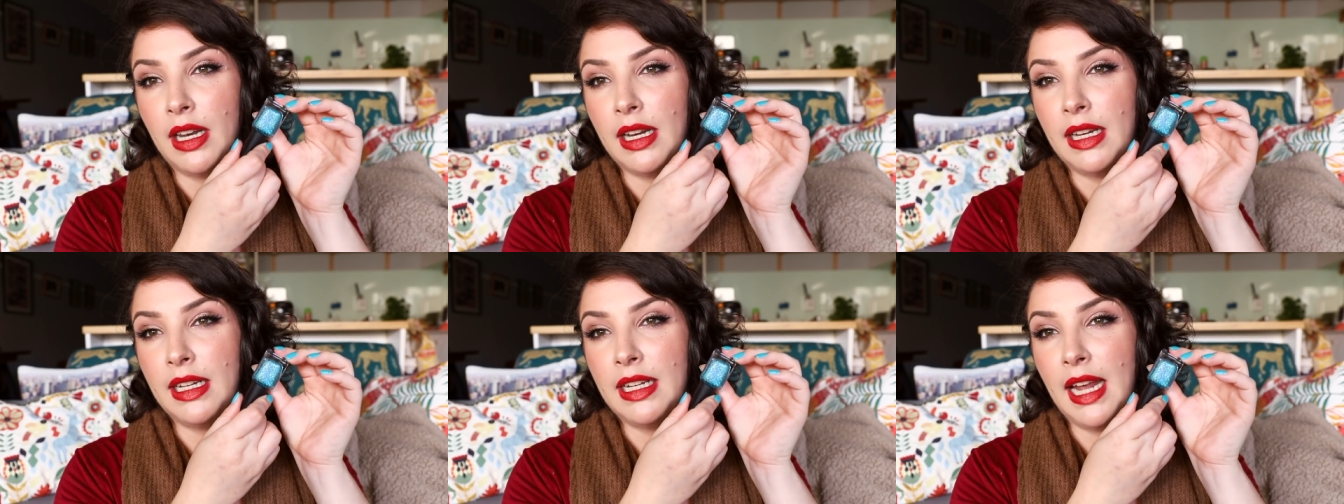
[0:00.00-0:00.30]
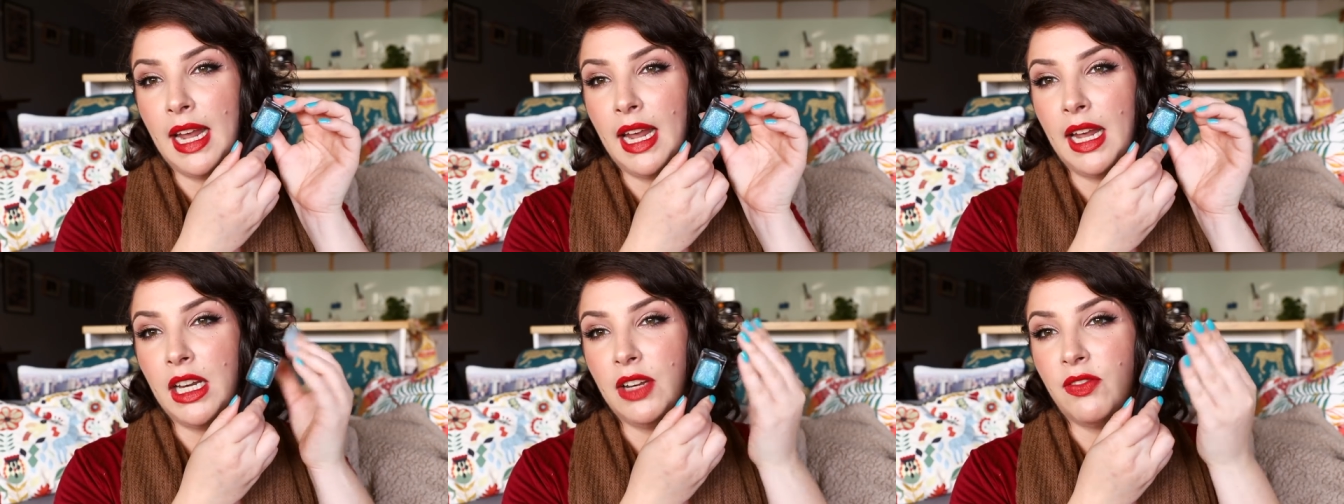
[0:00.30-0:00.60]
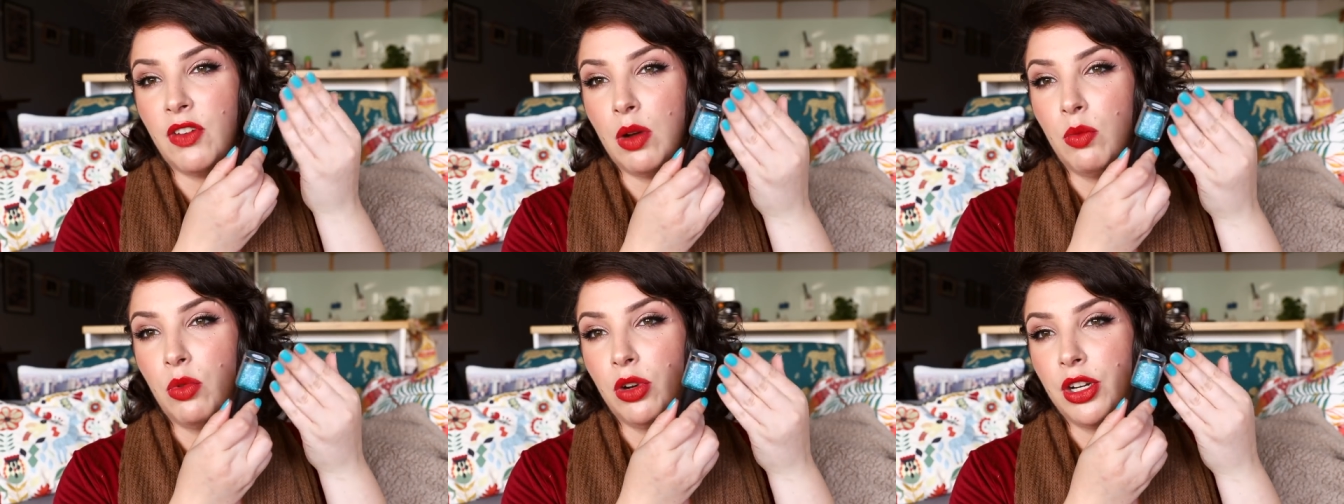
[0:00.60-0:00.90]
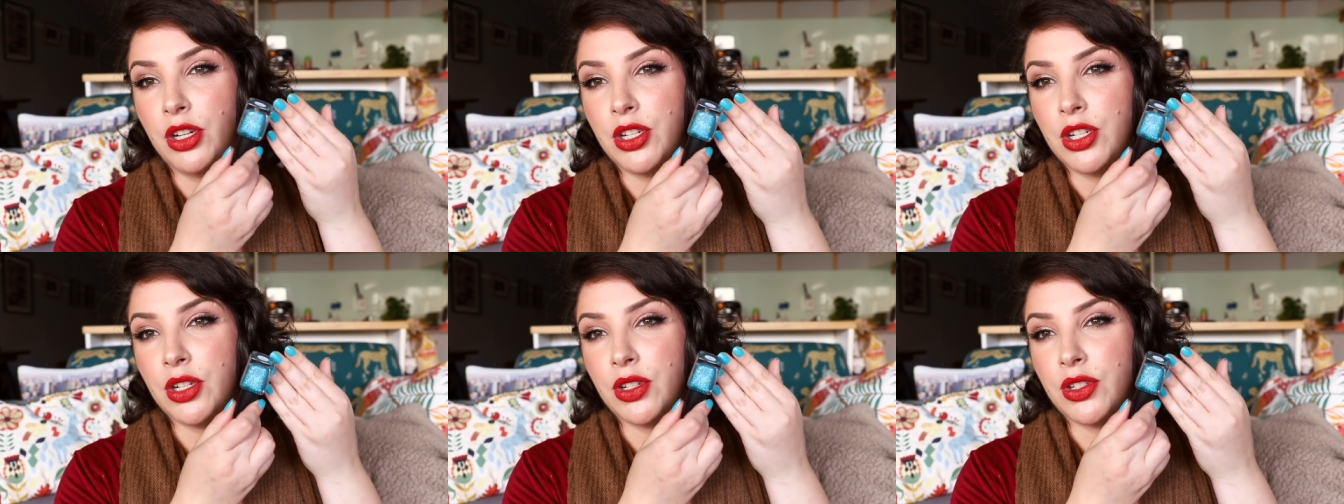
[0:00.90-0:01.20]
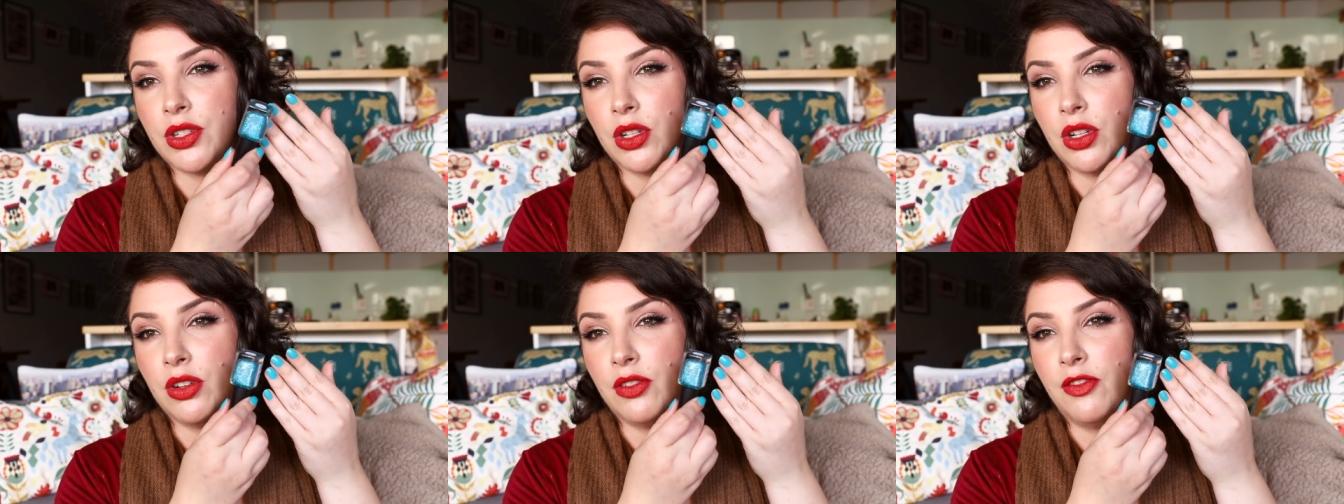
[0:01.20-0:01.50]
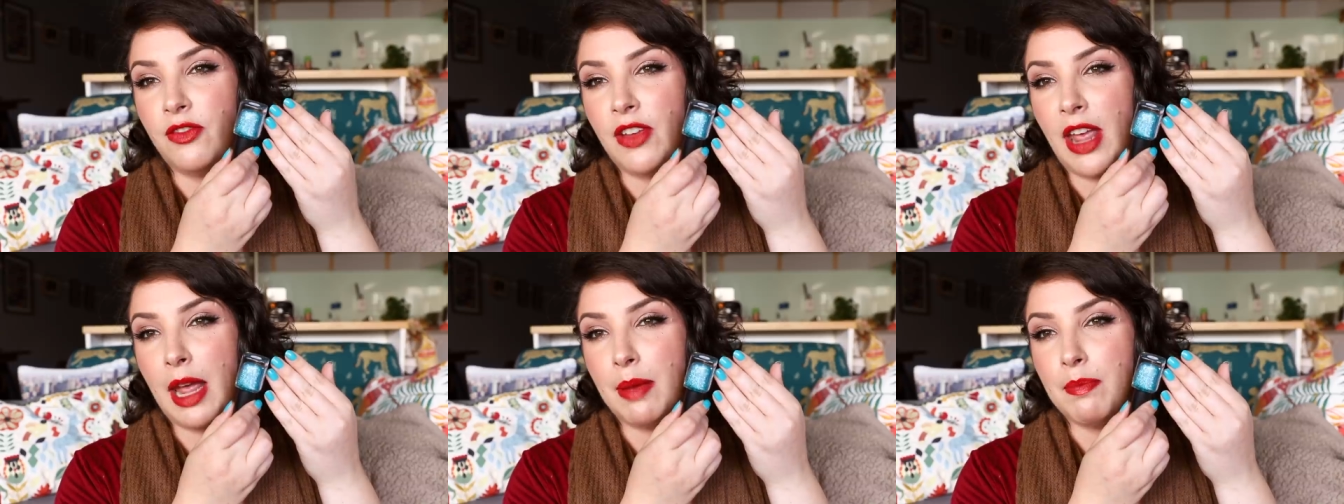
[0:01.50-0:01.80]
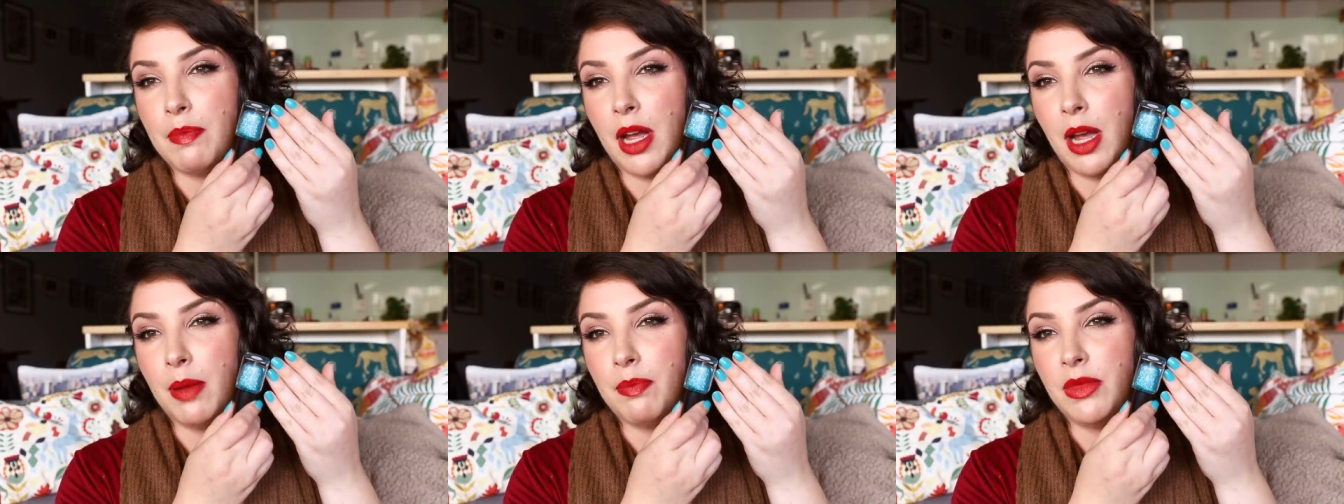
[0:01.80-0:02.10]
And again, if I wanted to sort of
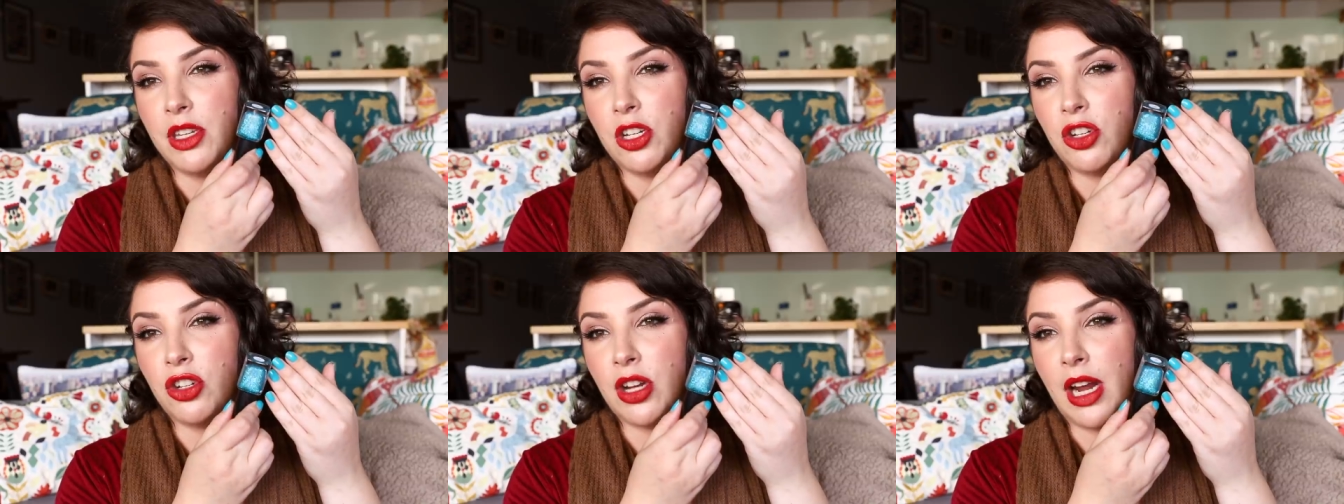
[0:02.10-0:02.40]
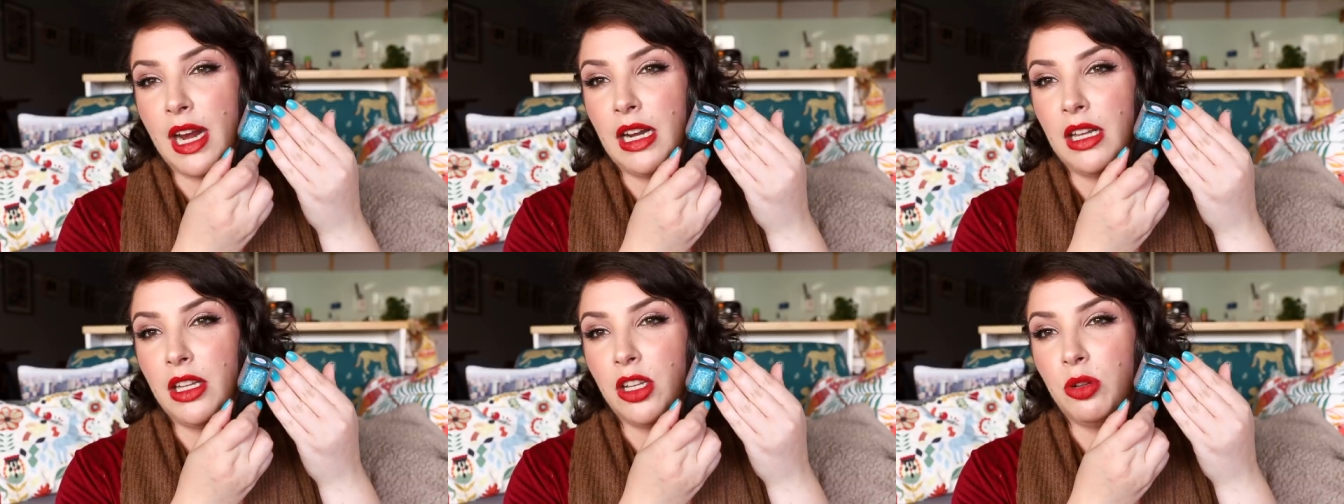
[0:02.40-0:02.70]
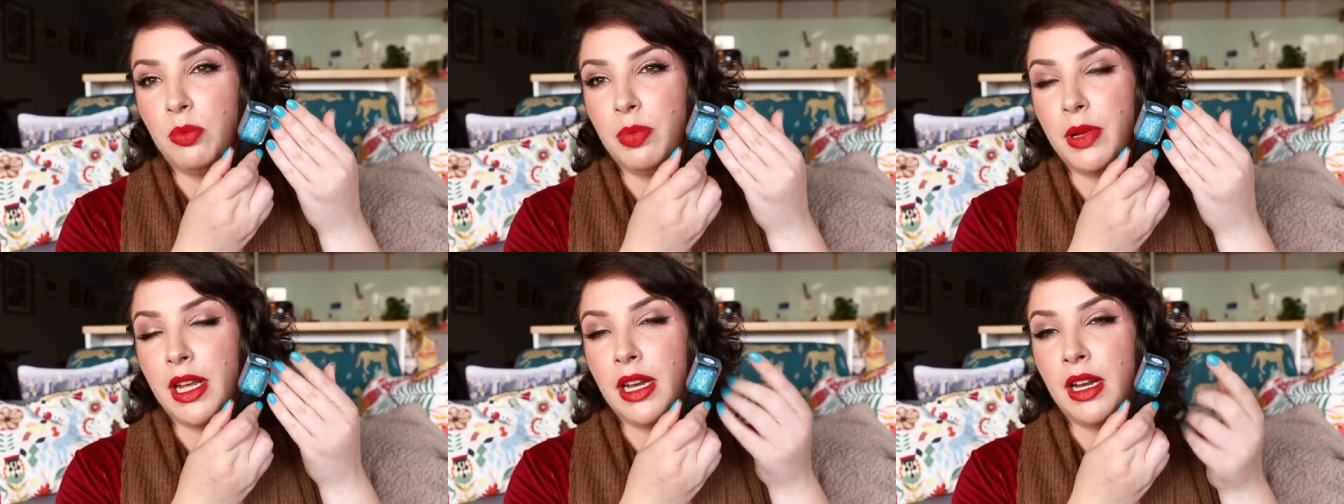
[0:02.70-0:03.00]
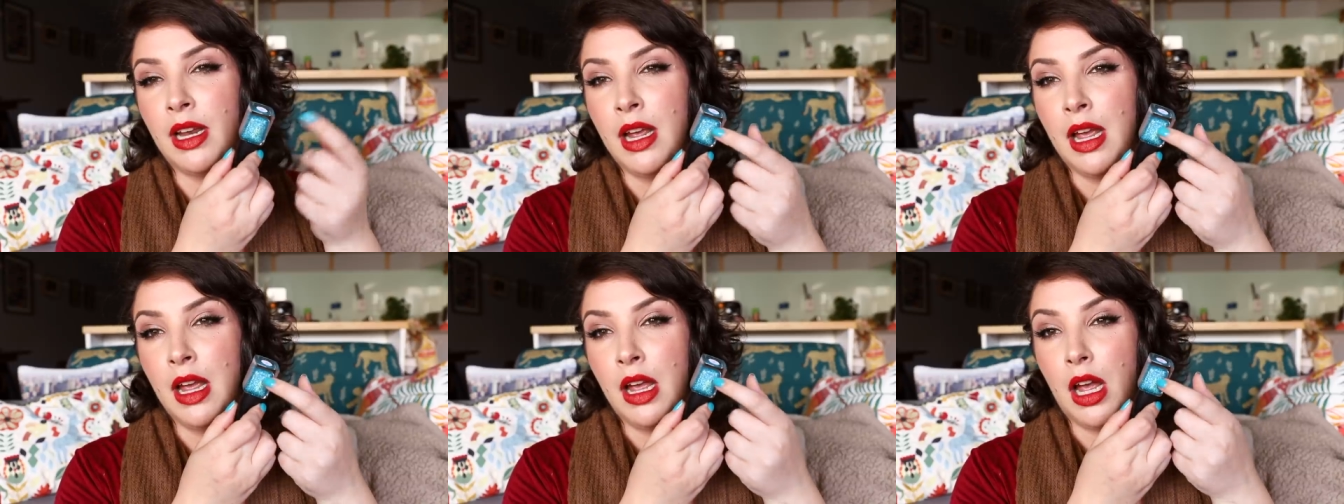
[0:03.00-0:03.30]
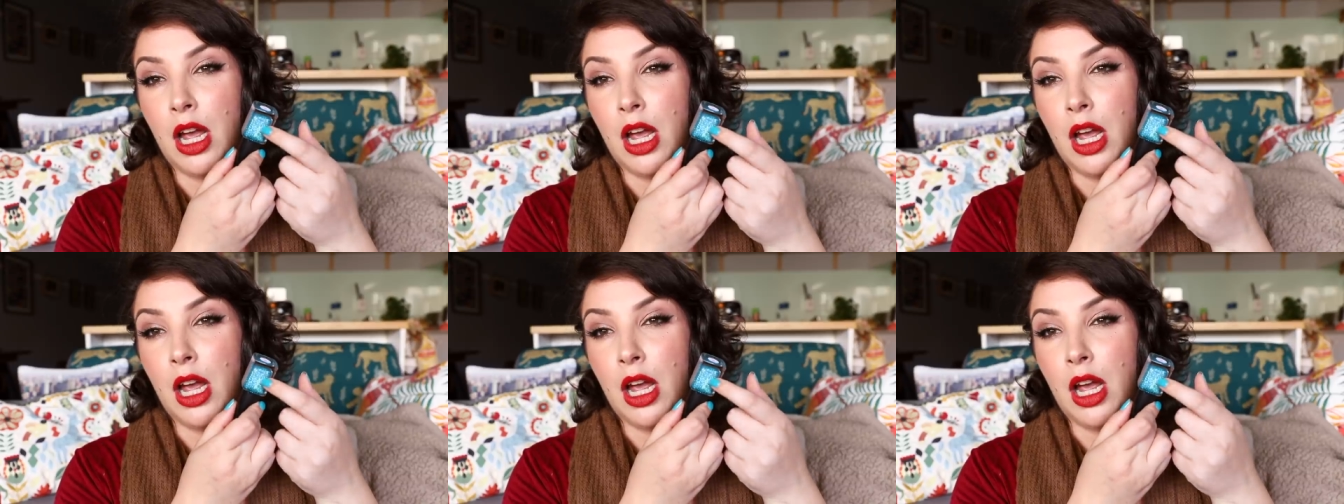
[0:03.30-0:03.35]
vamp up this shade a little bit,